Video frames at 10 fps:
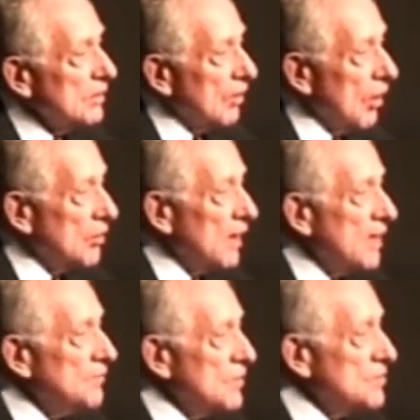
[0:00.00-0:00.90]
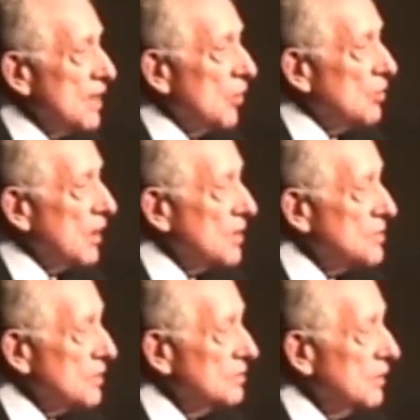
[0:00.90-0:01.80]
all came from the same
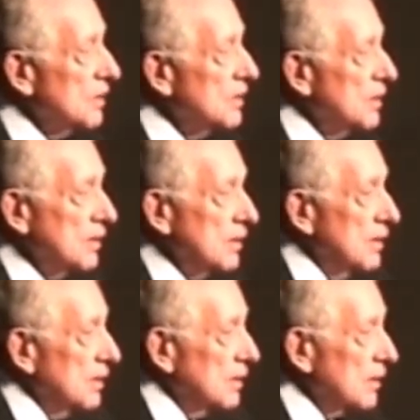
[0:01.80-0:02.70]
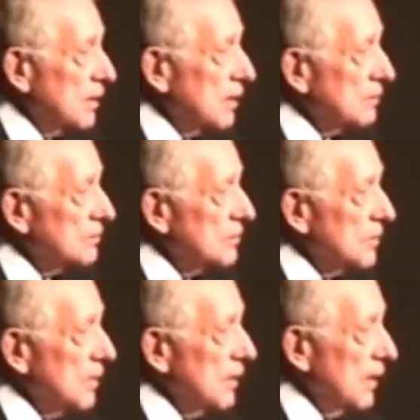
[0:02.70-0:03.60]
location. Uh,
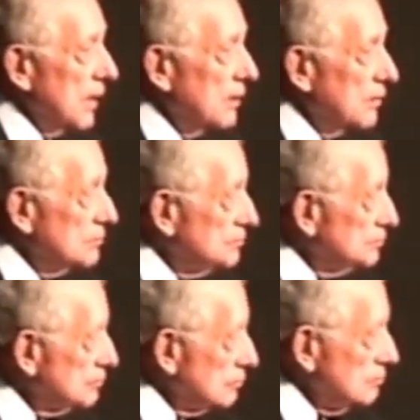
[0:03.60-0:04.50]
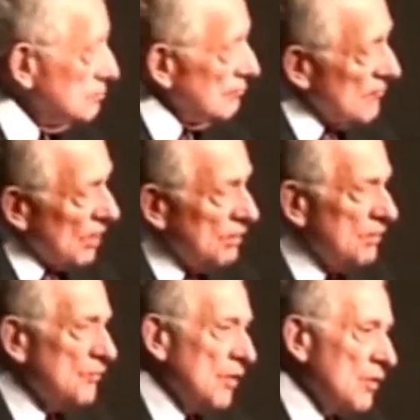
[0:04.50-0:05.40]
Evenly spaced or
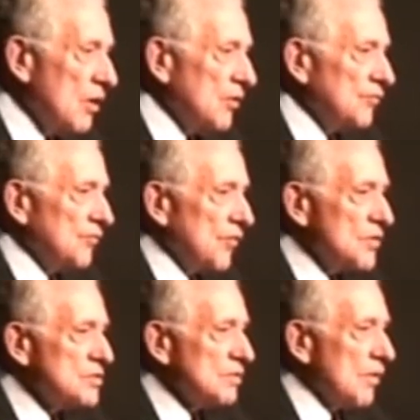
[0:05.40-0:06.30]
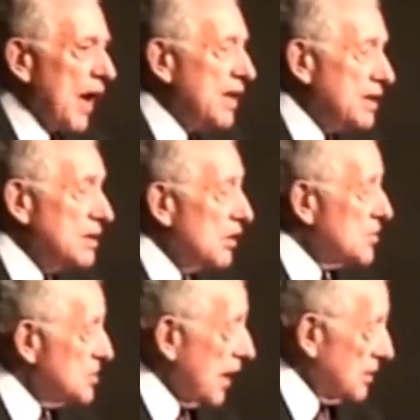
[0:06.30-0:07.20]
different? No, the first, I didn't hear
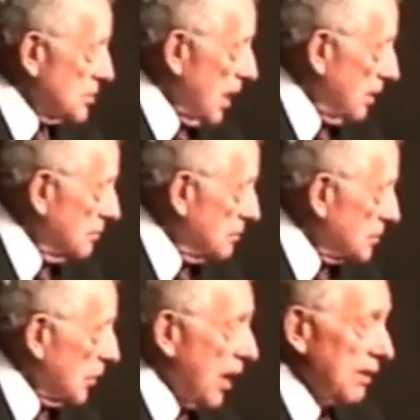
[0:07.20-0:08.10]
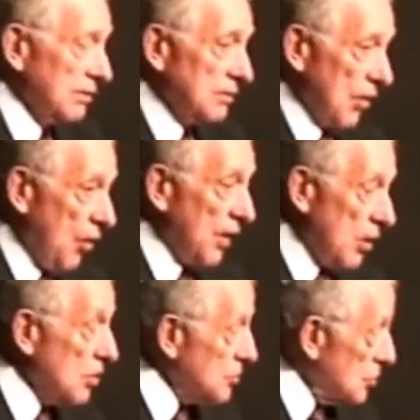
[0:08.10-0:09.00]
the second shot, mm -hmm. so I only
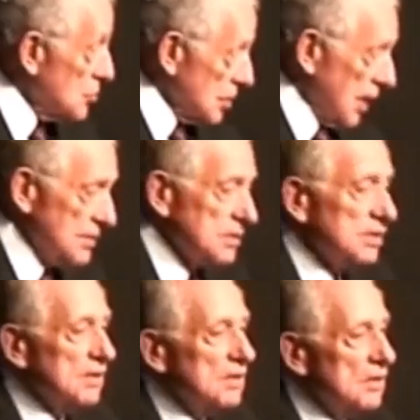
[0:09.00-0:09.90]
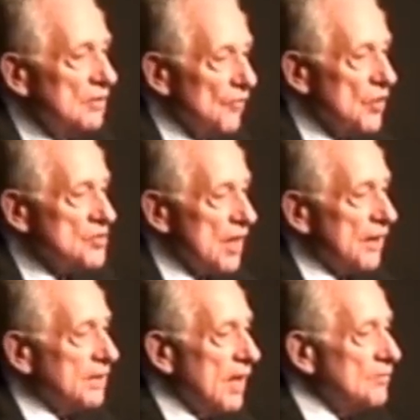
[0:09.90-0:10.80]
heard two shots. First
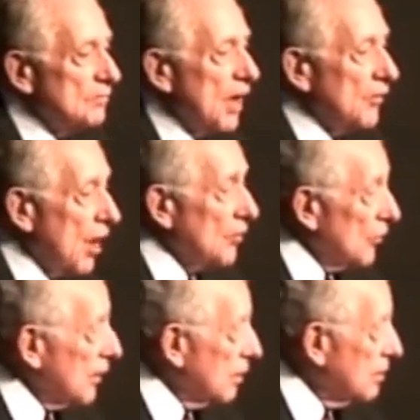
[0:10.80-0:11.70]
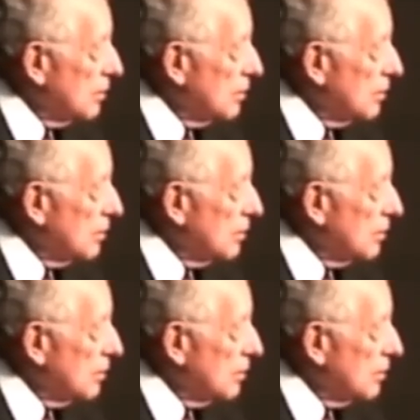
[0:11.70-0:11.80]
shot came from my right rear,